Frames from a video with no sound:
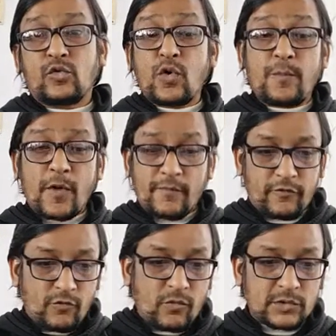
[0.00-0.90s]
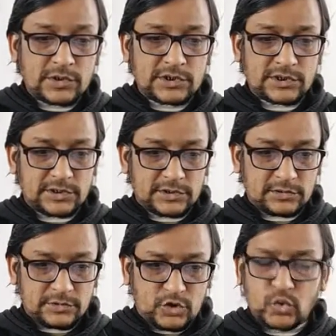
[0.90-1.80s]
group of words
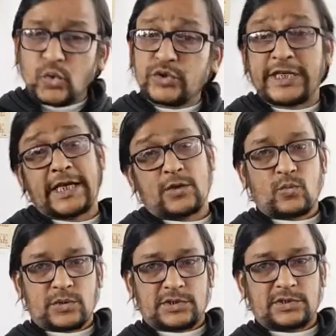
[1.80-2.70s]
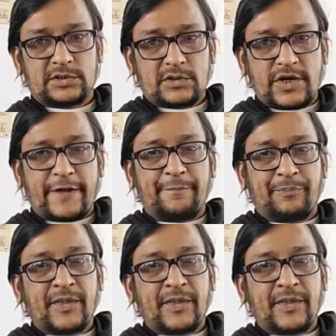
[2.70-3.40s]
to single words, okay.